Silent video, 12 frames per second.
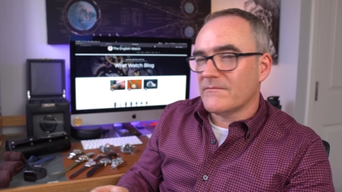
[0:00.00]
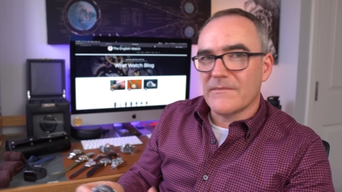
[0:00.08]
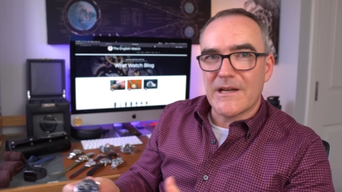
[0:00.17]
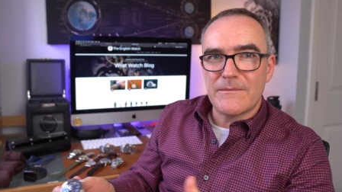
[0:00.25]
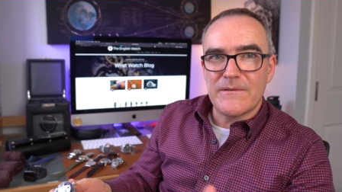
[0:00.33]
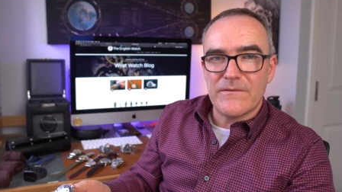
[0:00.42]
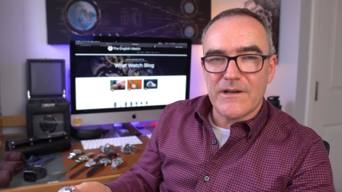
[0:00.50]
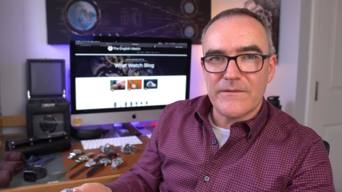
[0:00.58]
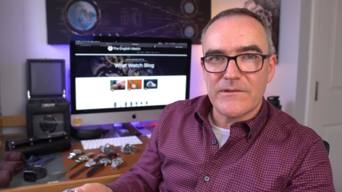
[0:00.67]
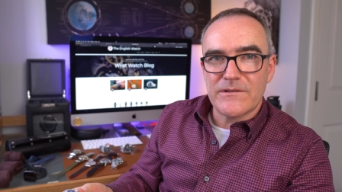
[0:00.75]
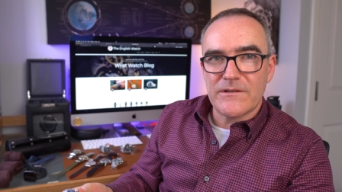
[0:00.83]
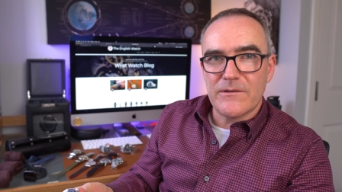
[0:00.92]
Maybe
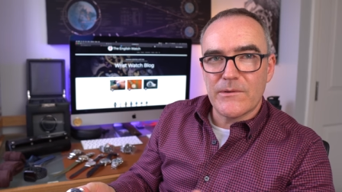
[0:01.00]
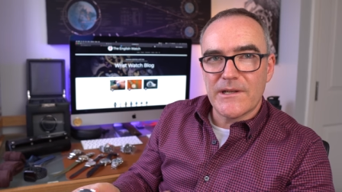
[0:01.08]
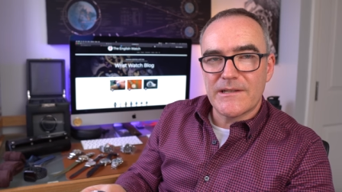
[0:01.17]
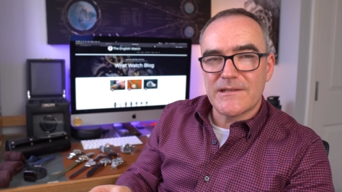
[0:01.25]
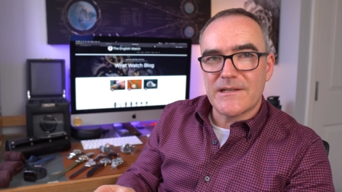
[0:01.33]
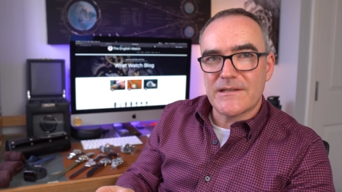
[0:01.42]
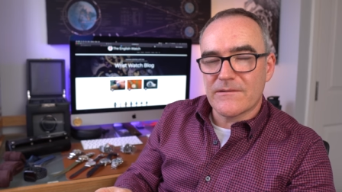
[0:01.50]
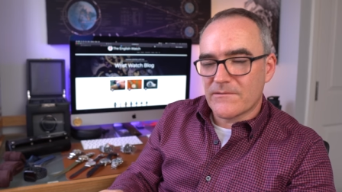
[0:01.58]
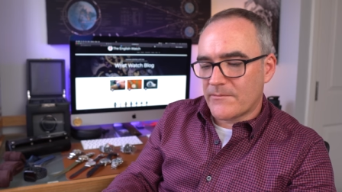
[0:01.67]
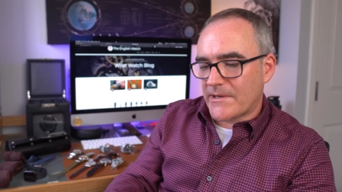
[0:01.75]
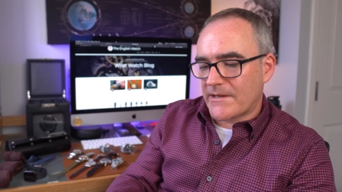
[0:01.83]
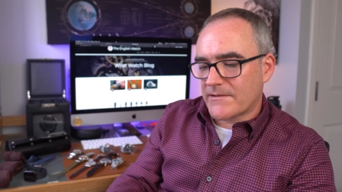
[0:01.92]
500 quid,
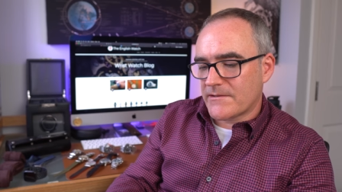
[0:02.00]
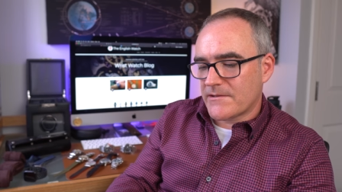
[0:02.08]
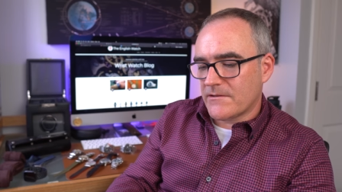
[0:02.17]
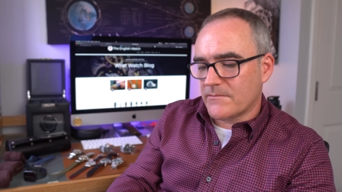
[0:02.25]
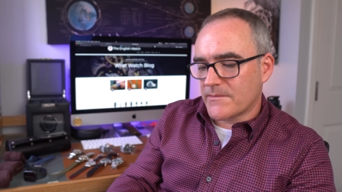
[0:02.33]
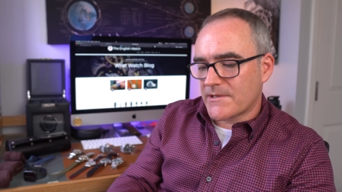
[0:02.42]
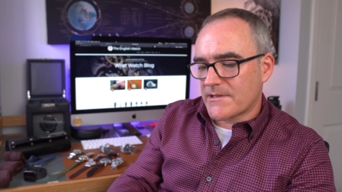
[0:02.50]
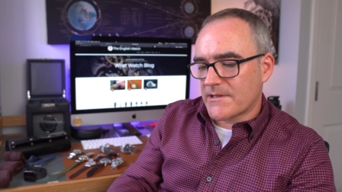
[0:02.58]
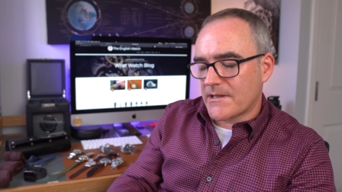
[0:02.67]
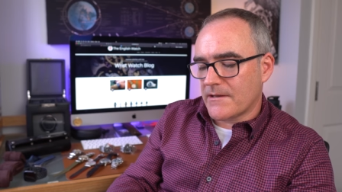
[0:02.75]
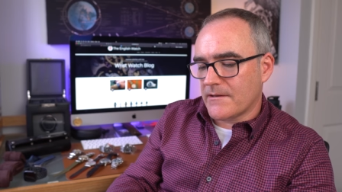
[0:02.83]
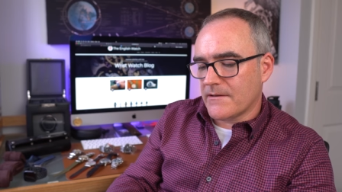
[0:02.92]
600 pounds
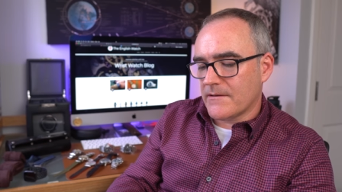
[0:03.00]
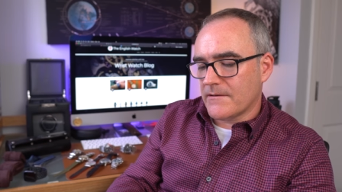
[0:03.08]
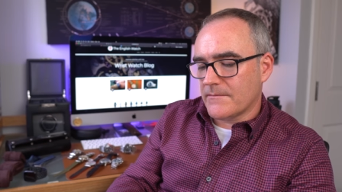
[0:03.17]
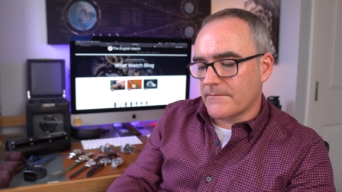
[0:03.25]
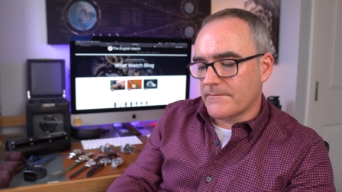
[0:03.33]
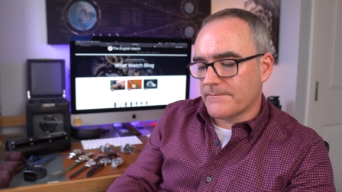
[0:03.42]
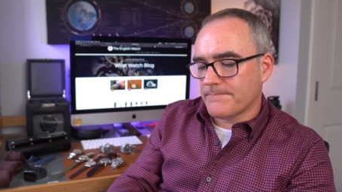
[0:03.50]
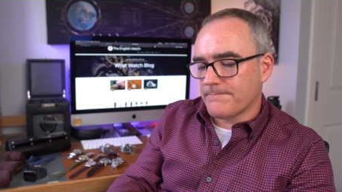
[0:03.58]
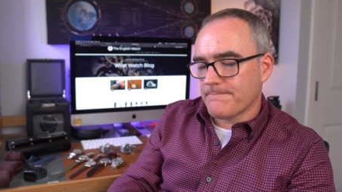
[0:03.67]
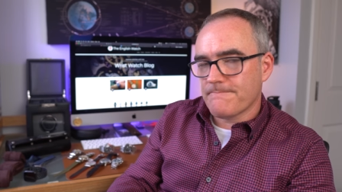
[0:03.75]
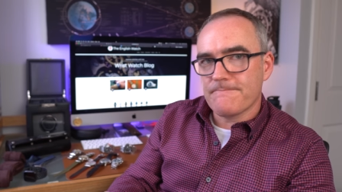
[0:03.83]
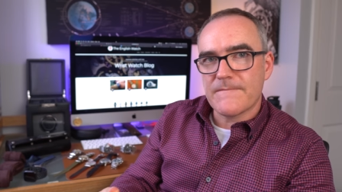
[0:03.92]
tops. Um,
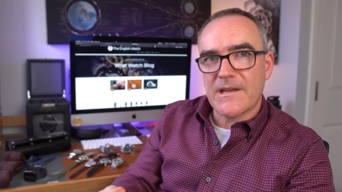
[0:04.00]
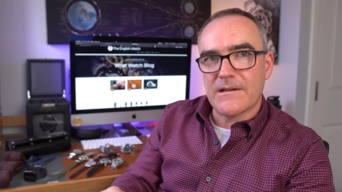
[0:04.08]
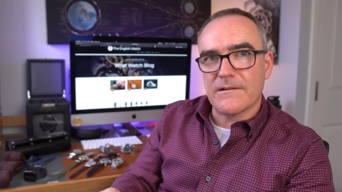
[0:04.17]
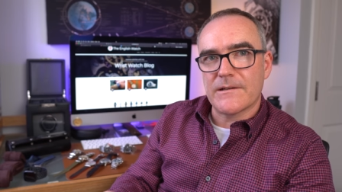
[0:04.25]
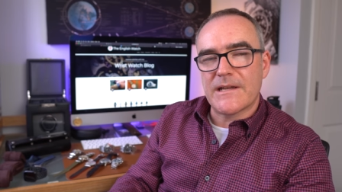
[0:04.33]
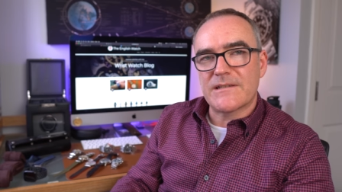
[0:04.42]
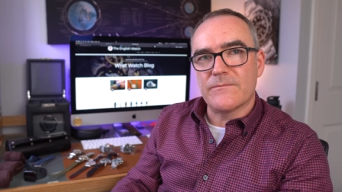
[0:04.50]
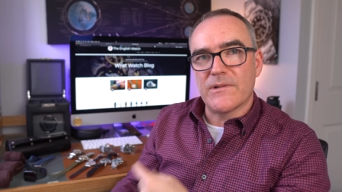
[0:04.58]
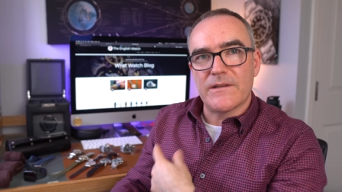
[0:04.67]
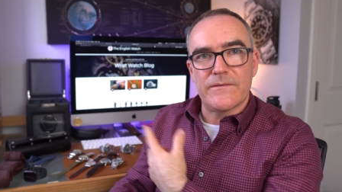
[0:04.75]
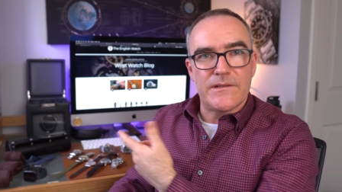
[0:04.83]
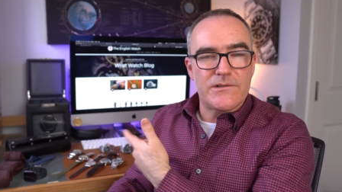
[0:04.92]
and I'll get some
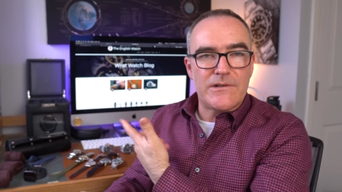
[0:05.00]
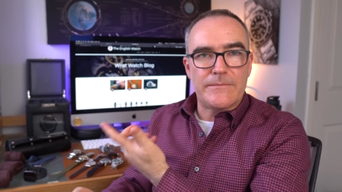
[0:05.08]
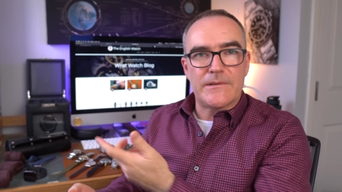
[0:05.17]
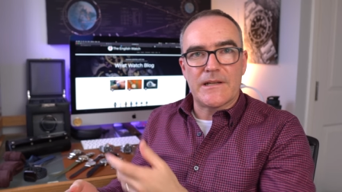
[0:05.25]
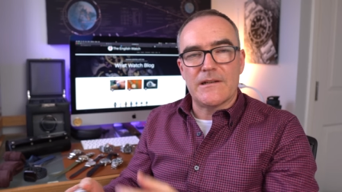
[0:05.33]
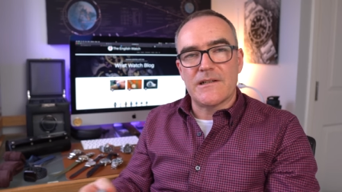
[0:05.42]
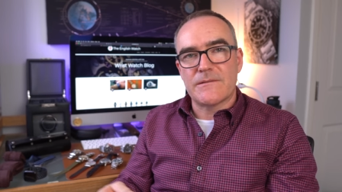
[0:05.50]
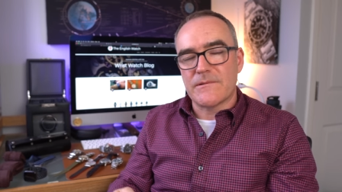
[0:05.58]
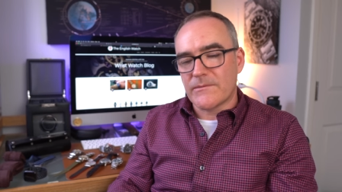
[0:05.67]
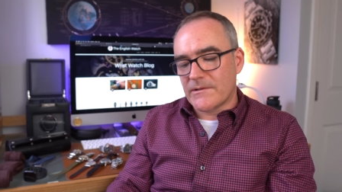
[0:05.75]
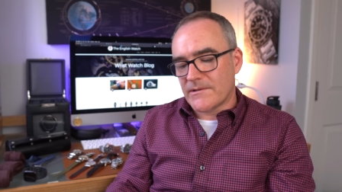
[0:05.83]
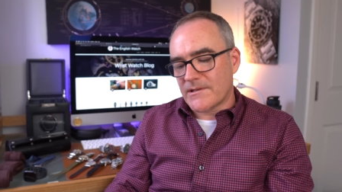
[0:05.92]
money for the strap and the clasp
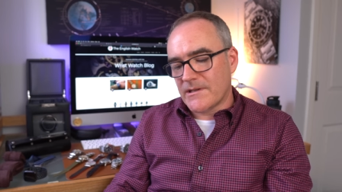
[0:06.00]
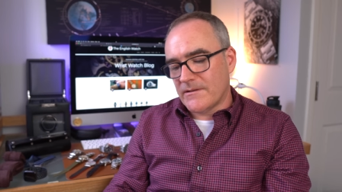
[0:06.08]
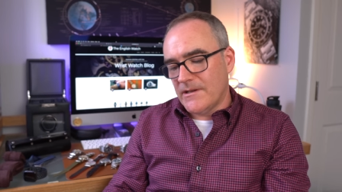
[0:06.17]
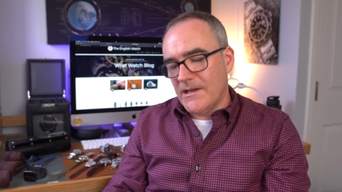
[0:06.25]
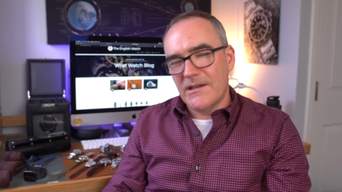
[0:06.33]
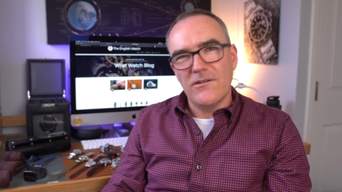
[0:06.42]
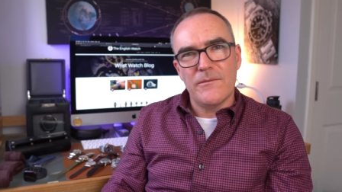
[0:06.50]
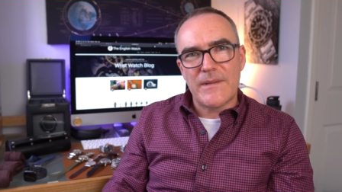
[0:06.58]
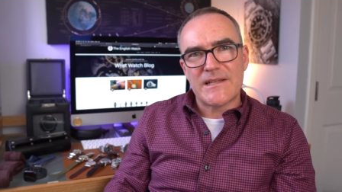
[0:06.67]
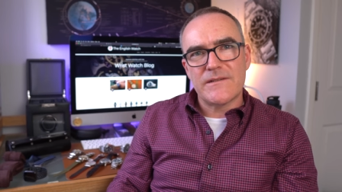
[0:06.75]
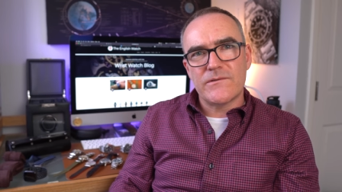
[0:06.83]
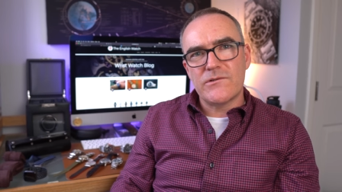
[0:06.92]
as well. So not a
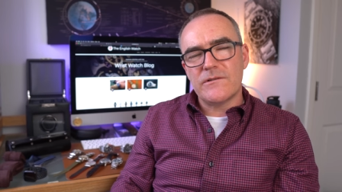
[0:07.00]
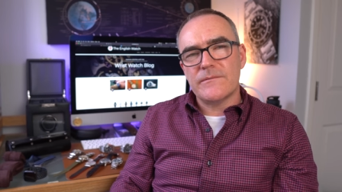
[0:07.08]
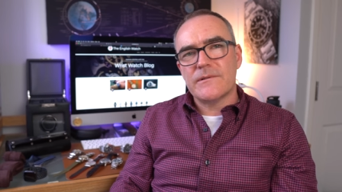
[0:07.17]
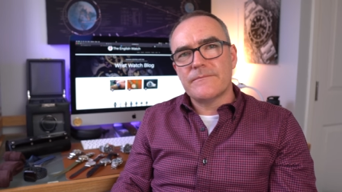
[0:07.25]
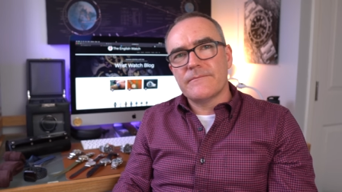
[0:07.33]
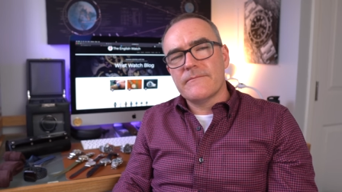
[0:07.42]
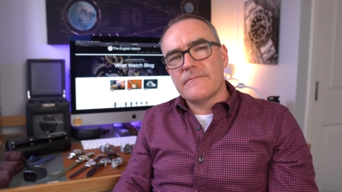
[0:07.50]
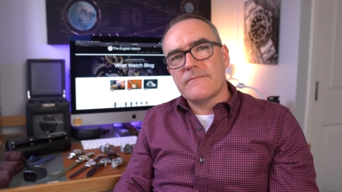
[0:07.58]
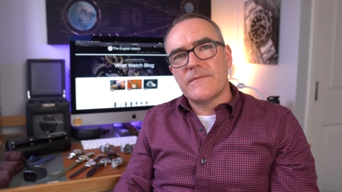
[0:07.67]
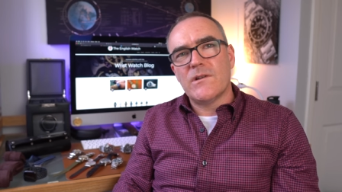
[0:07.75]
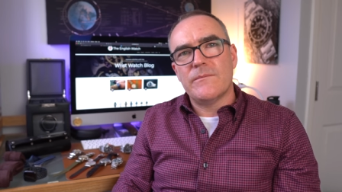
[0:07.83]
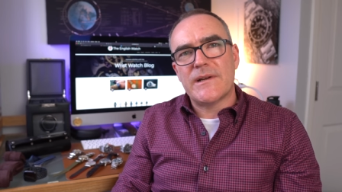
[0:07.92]
massive drop,
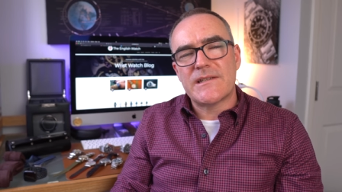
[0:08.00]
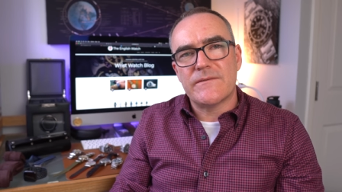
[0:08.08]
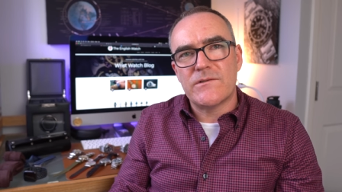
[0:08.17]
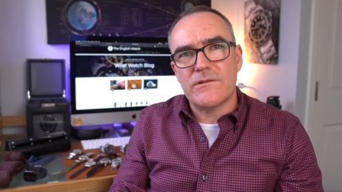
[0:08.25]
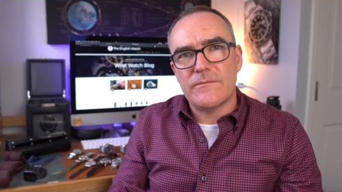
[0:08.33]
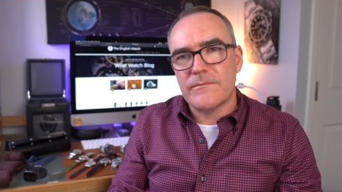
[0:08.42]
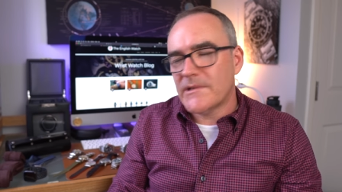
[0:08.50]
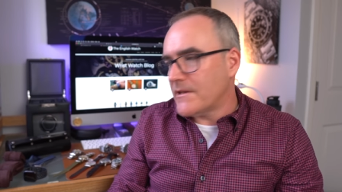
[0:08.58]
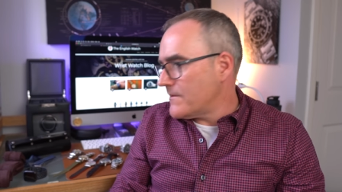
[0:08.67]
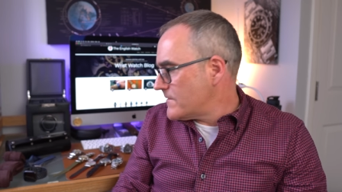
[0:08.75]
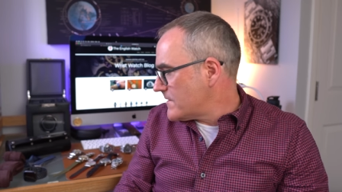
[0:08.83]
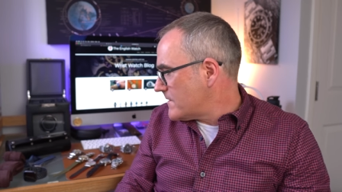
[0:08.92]
not a massive drop.
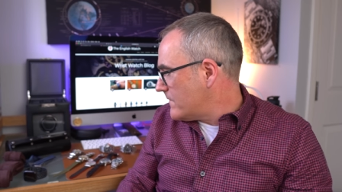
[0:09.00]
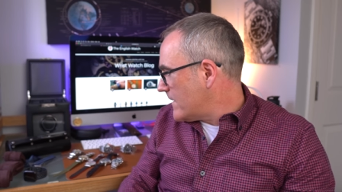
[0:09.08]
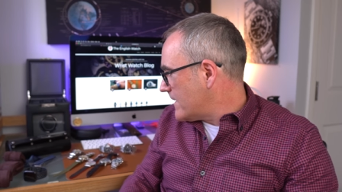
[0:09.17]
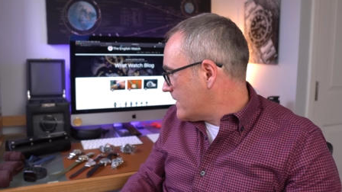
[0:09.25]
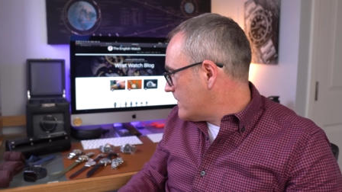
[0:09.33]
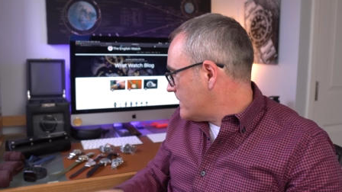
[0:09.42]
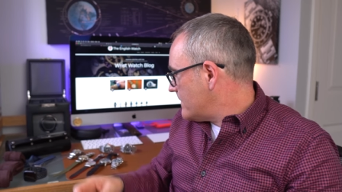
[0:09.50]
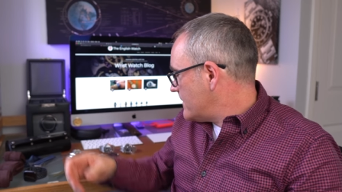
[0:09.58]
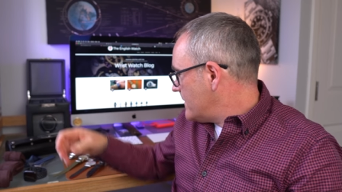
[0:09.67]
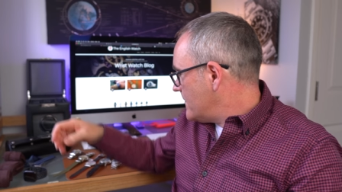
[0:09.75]
Yeah, just the value of